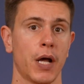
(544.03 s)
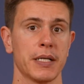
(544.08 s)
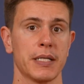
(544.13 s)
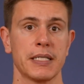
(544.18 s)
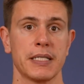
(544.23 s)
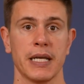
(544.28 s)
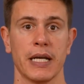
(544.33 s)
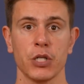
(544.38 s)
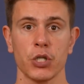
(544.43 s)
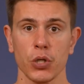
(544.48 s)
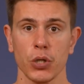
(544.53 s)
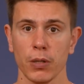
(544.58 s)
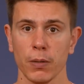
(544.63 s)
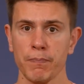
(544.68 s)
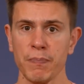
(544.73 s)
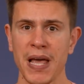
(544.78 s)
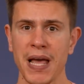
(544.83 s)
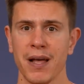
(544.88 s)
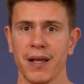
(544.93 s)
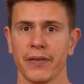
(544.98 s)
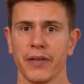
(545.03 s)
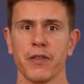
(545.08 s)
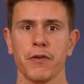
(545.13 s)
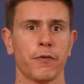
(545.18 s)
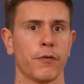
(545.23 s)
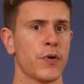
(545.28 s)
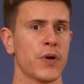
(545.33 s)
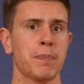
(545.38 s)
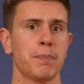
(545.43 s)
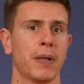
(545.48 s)
not essential, then
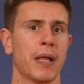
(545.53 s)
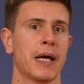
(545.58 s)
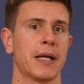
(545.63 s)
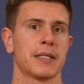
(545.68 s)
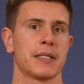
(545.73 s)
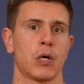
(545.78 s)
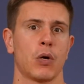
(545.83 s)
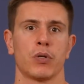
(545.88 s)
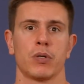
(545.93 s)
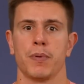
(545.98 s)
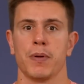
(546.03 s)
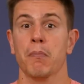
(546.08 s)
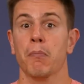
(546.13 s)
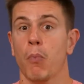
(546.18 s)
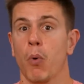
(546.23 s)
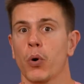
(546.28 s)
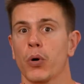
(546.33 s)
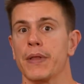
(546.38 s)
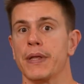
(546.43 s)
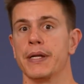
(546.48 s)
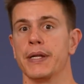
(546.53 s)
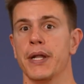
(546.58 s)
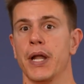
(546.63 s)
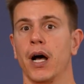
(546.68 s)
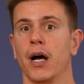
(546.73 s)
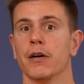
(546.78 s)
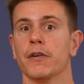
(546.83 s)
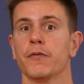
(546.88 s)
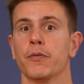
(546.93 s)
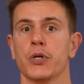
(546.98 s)
the free plan is going to be more than
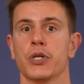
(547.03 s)
enough,